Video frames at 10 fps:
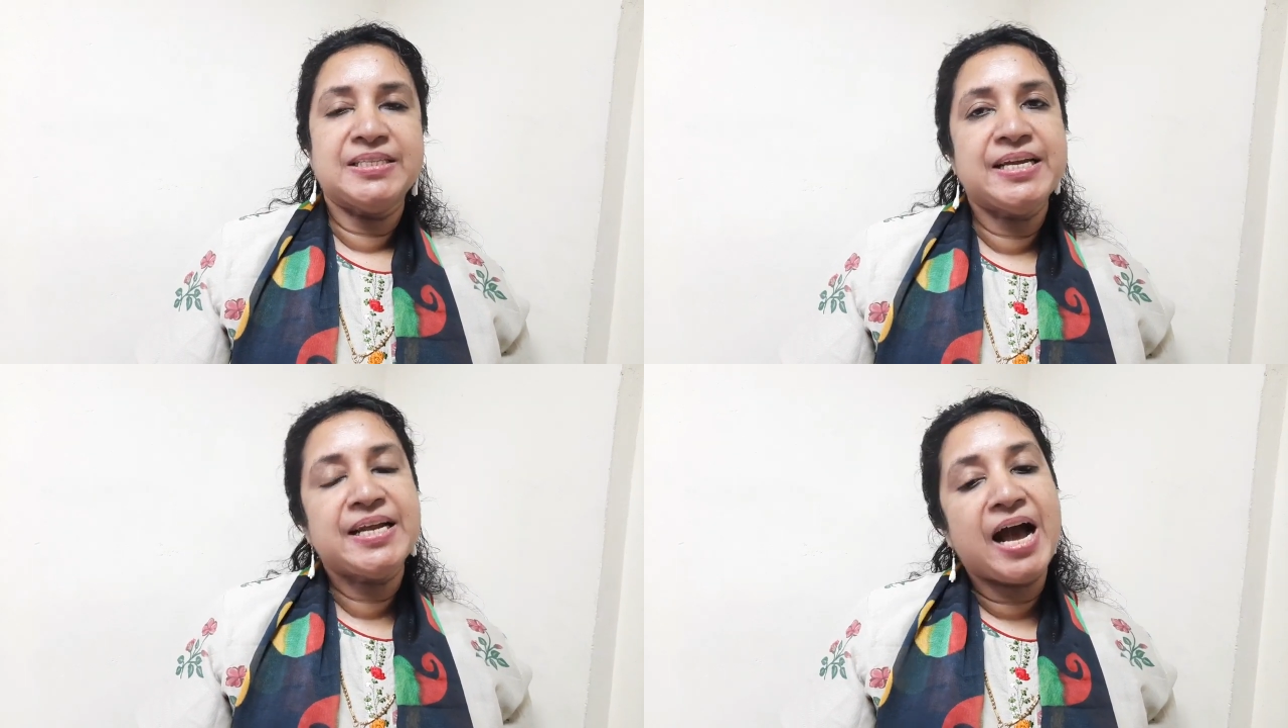
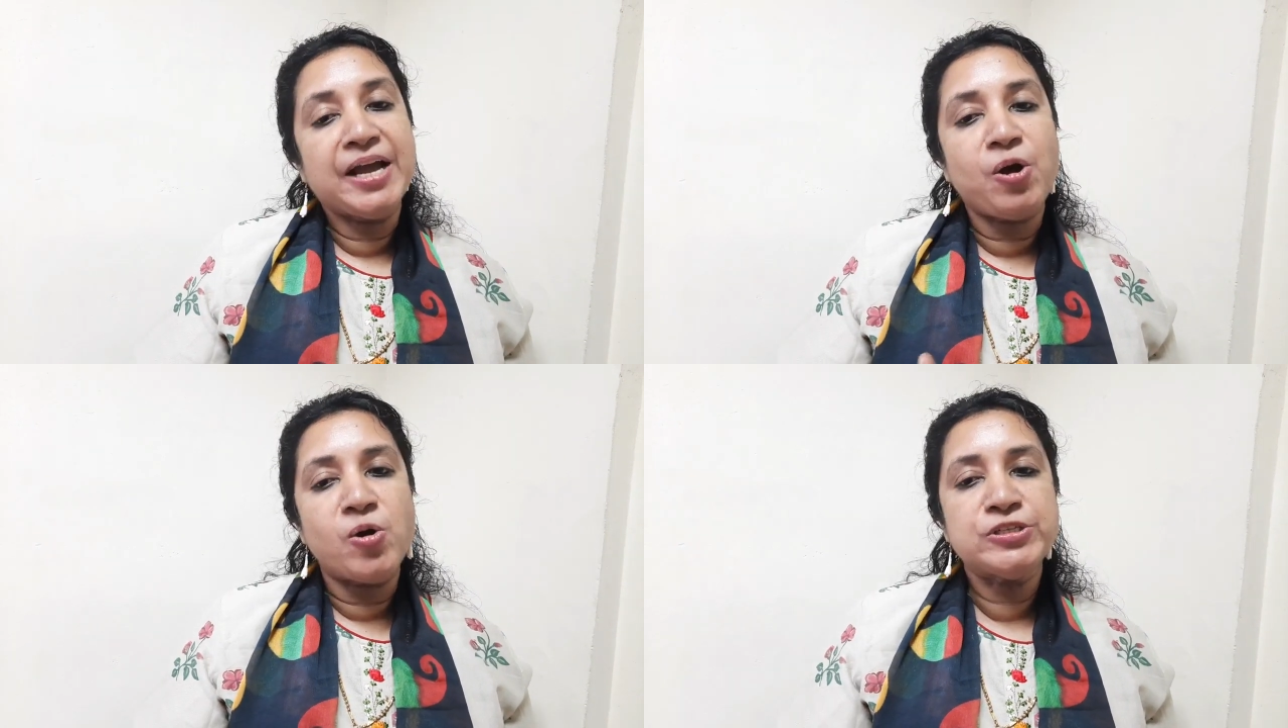Then
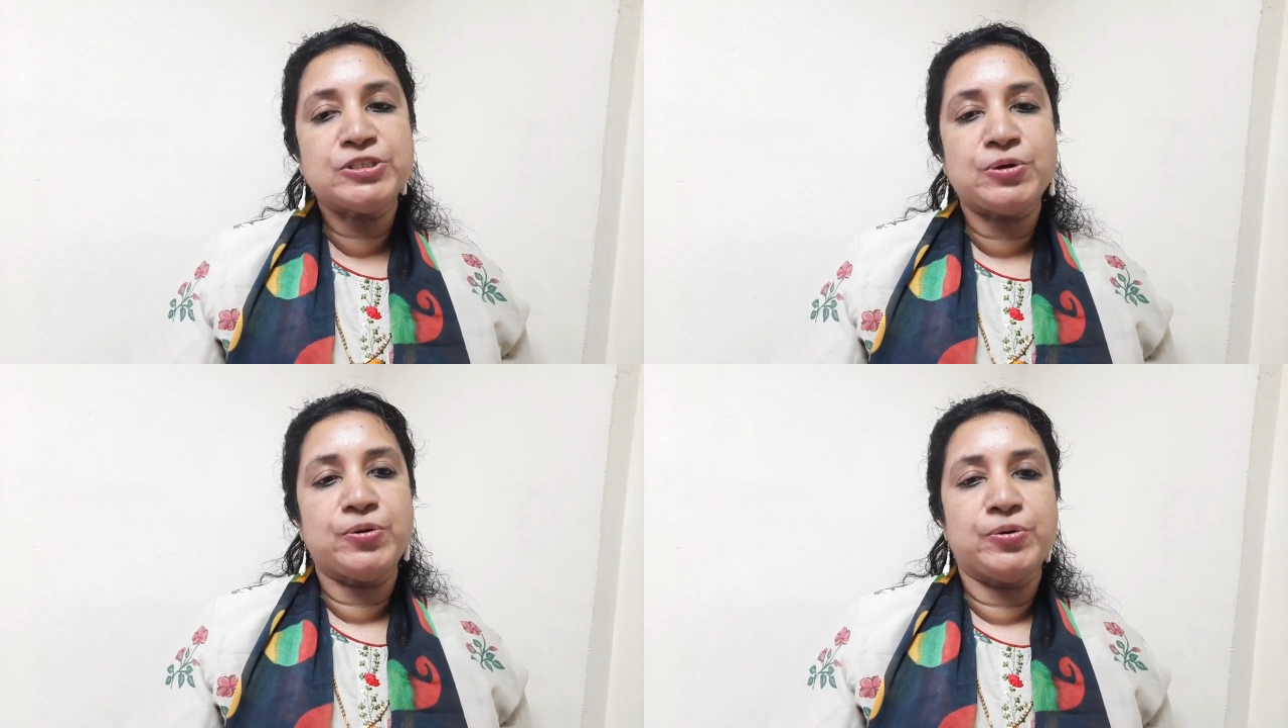I
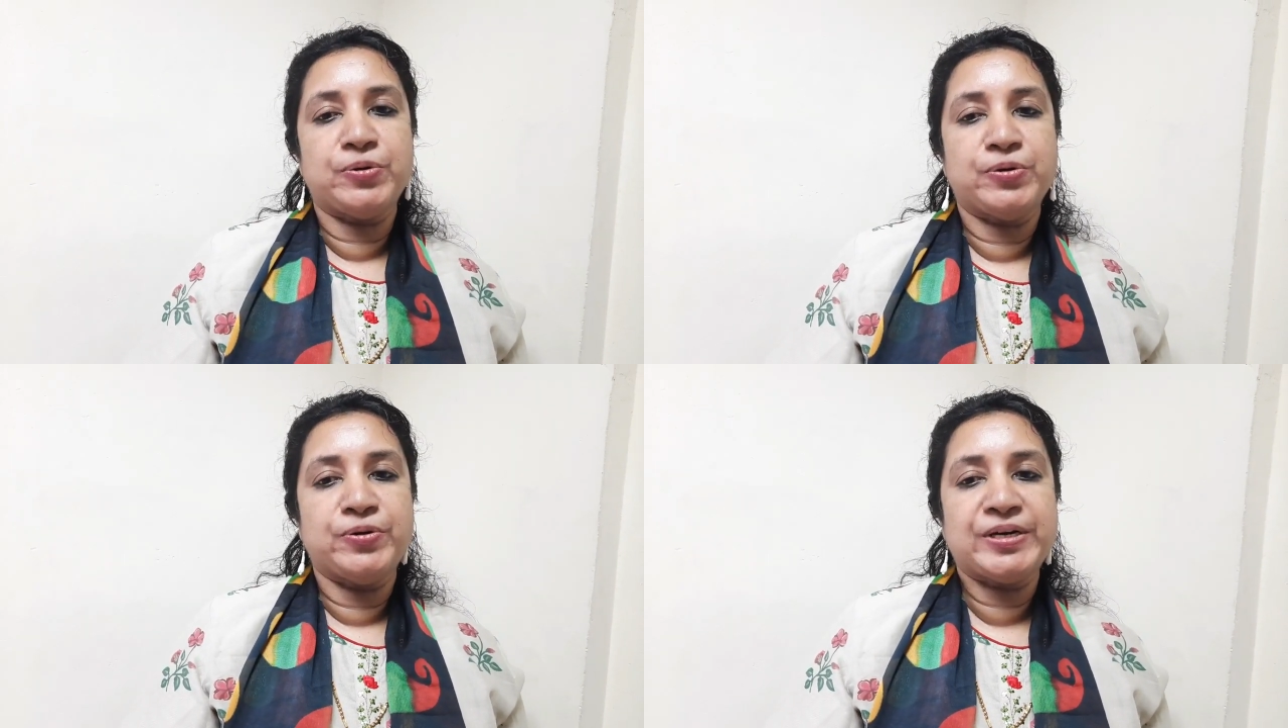
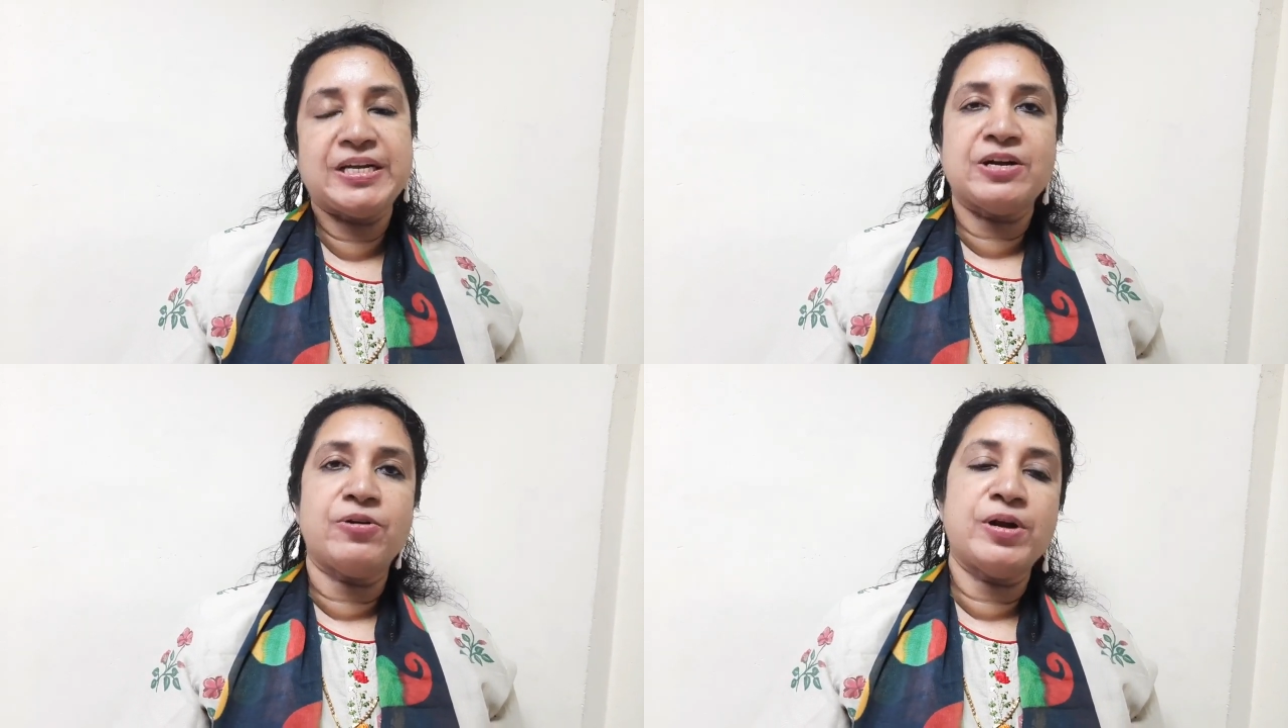also
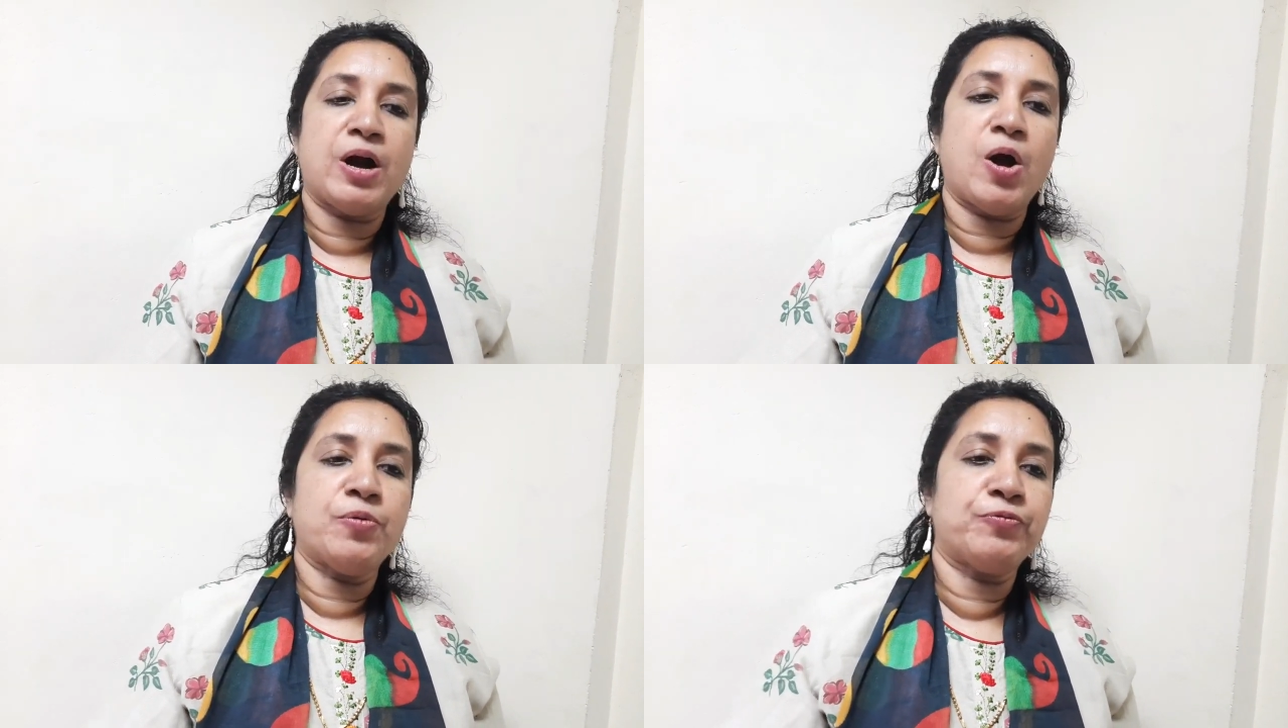recall
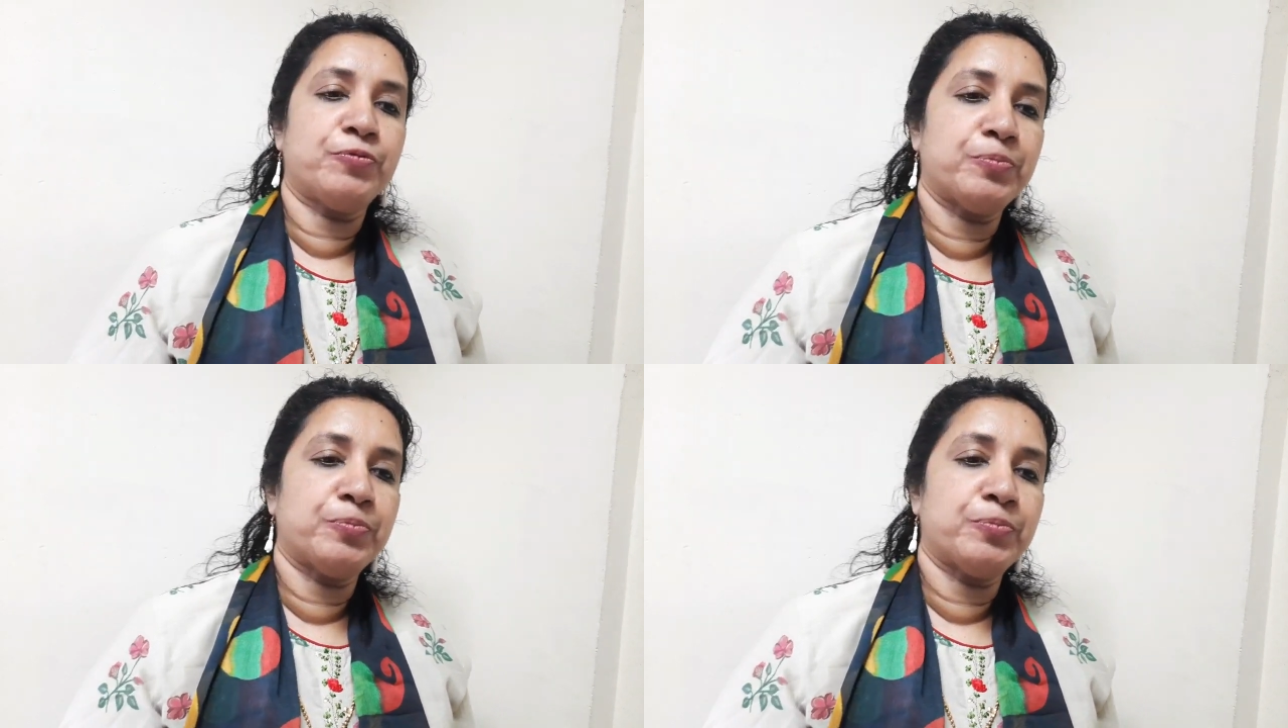of